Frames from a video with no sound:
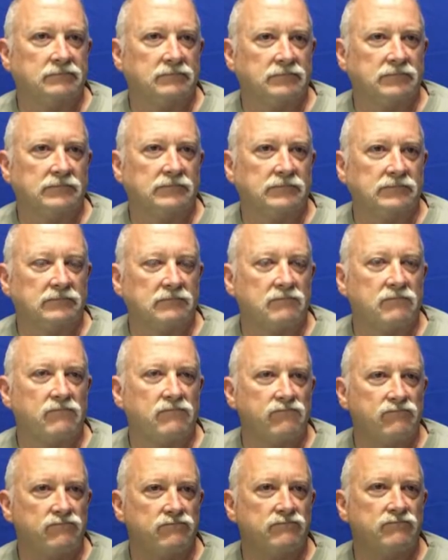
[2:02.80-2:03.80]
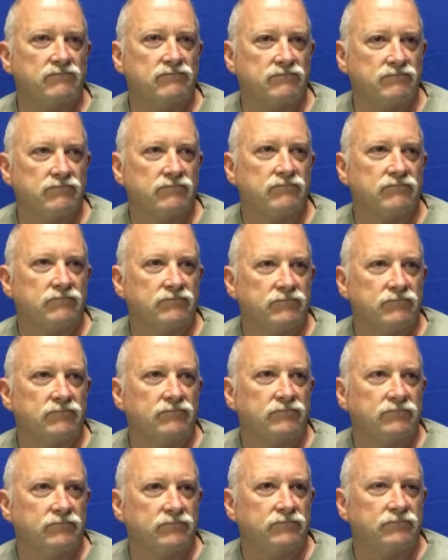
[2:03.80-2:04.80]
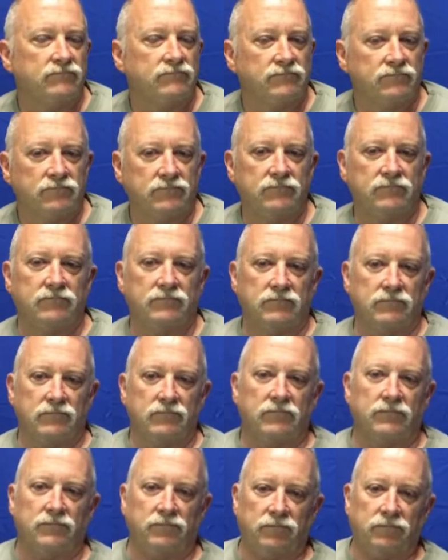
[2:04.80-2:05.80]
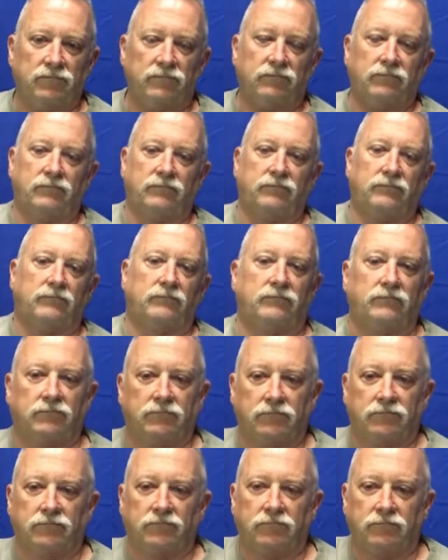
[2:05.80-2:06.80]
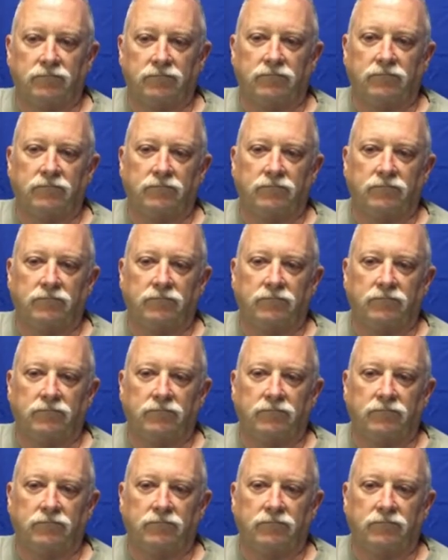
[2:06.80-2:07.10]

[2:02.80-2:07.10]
The person shown says nothing.